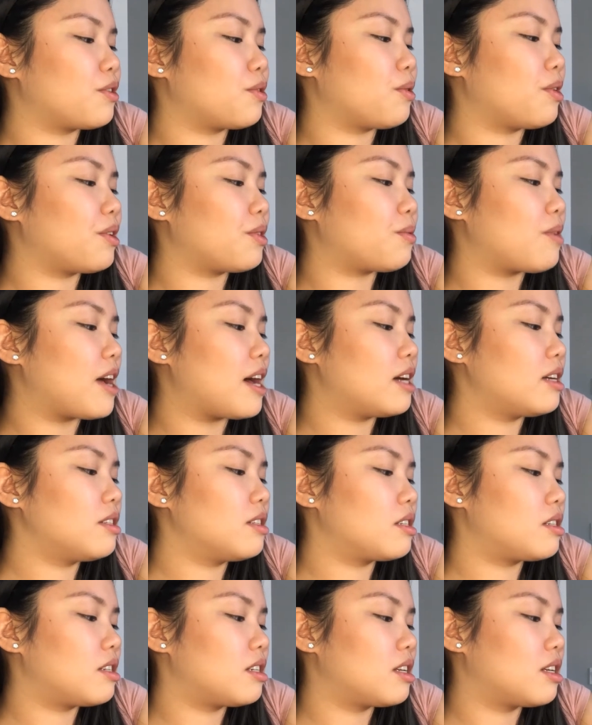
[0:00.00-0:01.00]

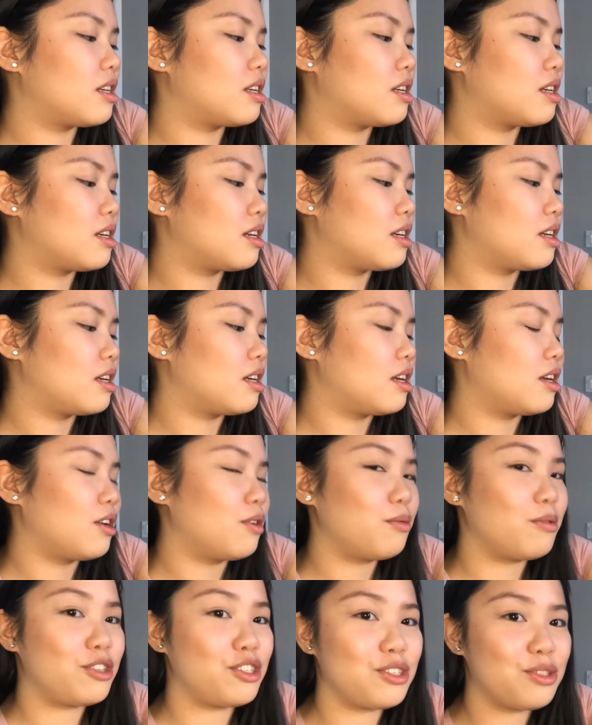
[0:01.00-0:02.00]
Northwest,
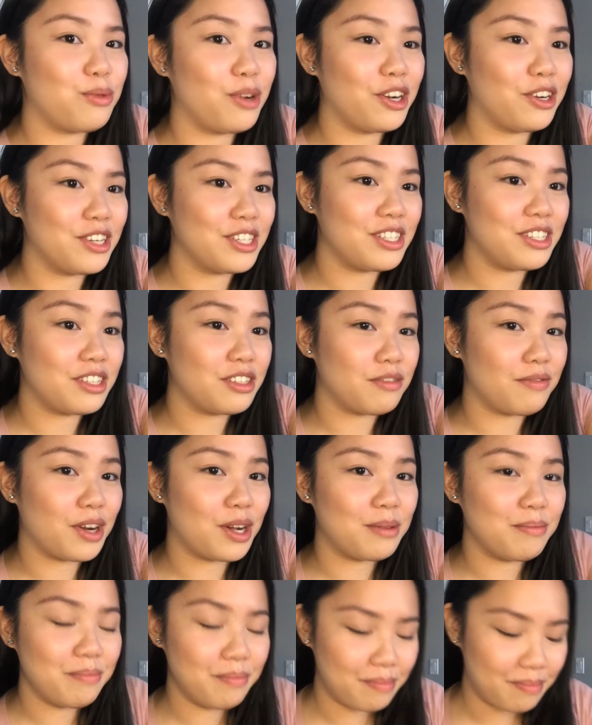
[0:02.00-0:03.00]
which is where Kristi's
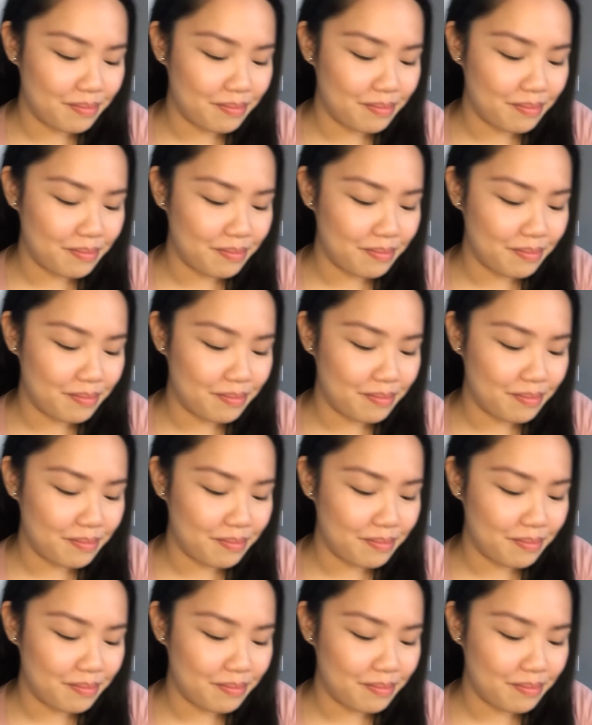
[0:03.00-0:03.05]
from,